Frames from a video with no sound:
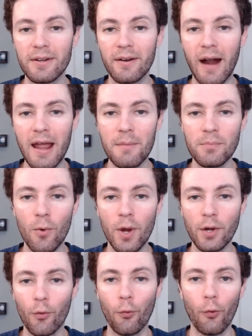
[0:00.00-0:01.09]
here, I am
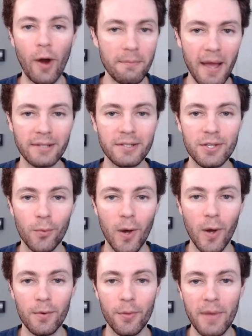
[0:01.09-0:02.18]
going right back to the
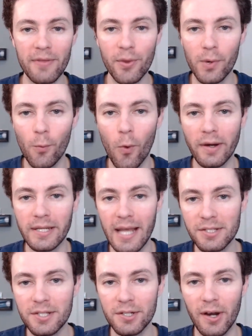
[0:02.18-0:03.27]
well with a bet that we won
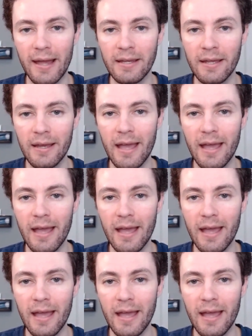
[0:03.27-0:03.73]
yesterday